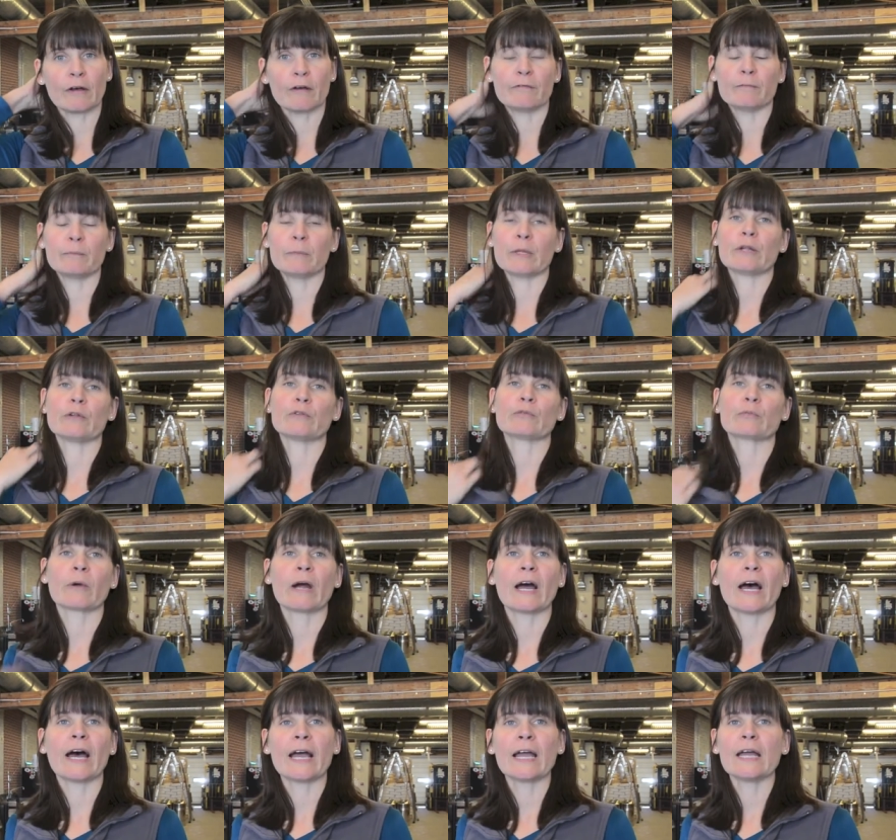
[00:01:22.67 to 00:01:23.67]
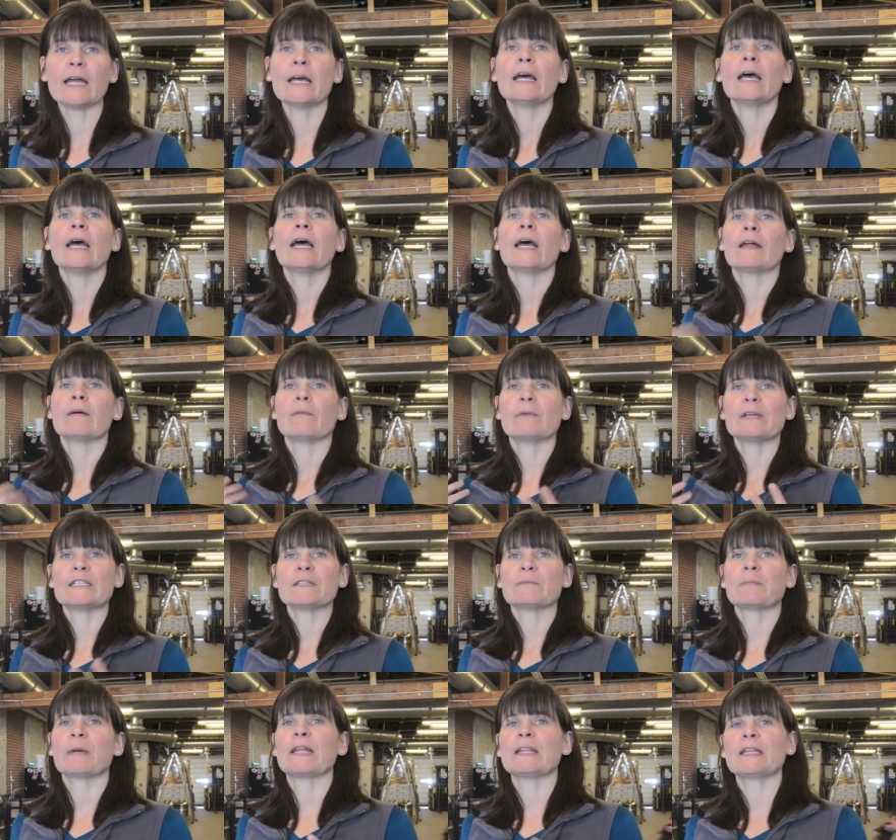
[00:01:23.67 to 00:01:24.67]
milled rye, and we
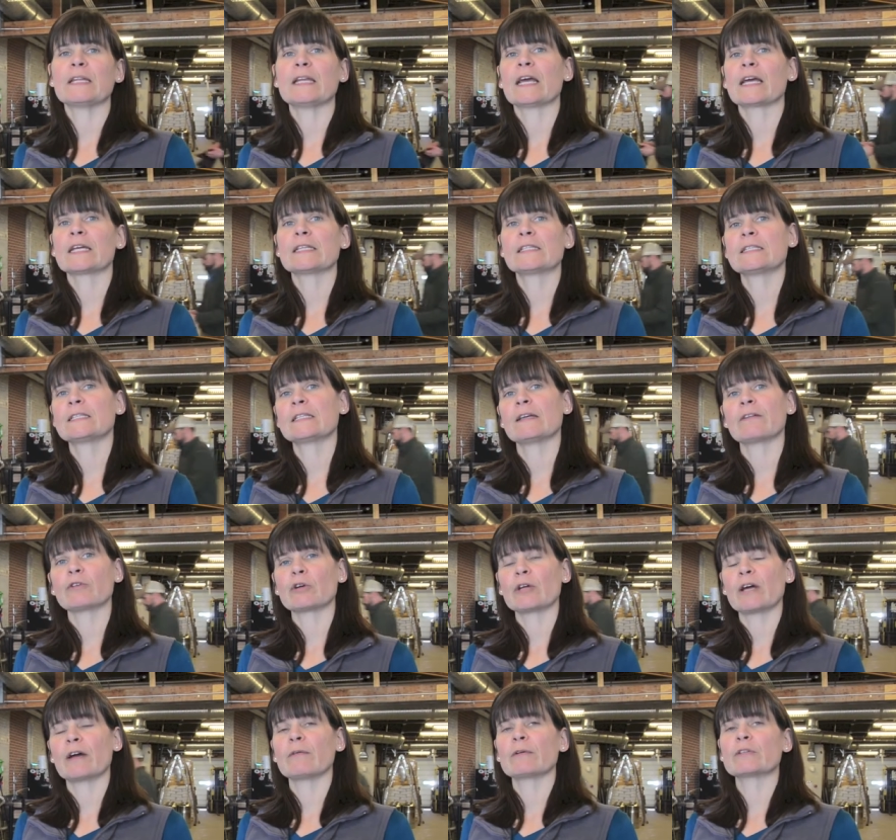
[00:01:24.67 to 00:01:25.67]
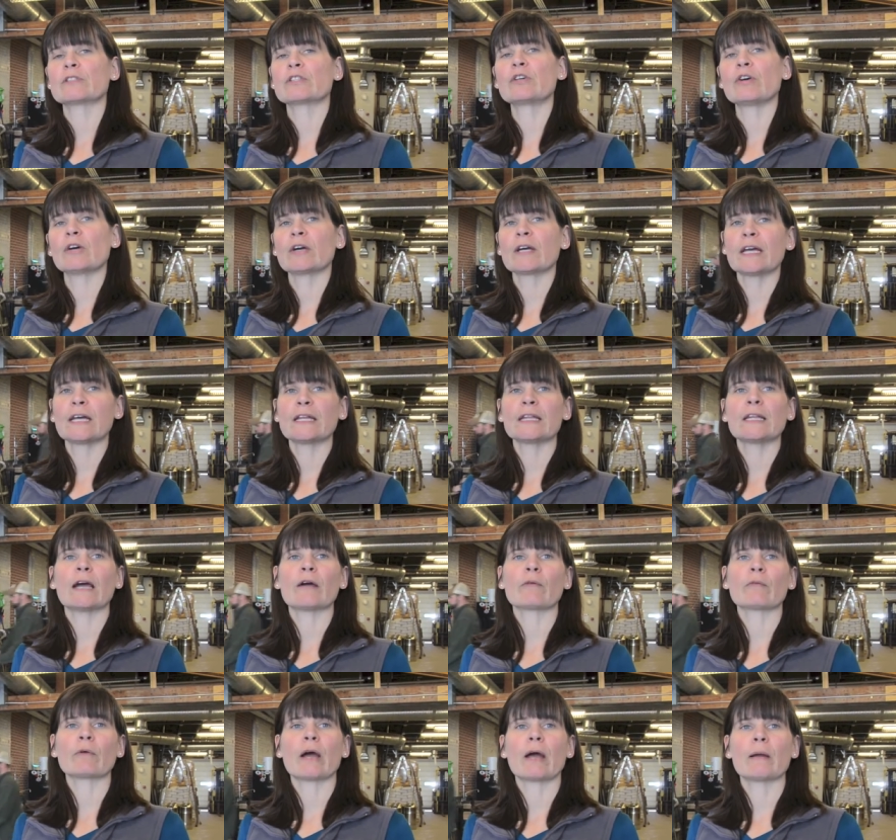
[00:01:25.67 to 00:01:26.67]
spend the next several hours cooking
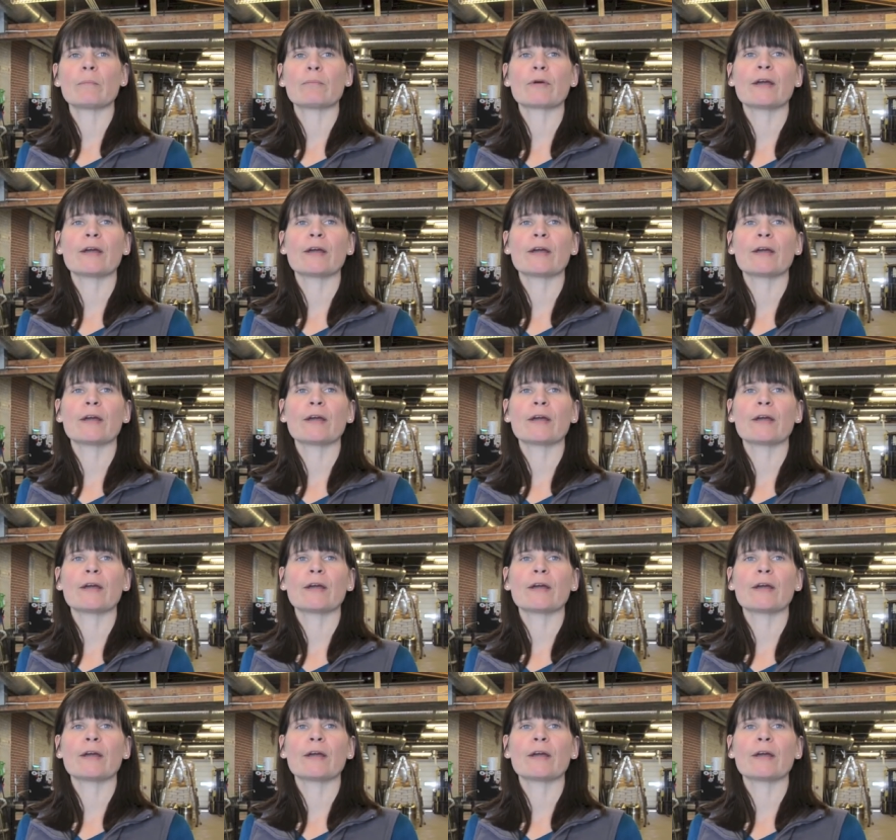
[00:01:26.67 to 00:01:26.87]
that rye,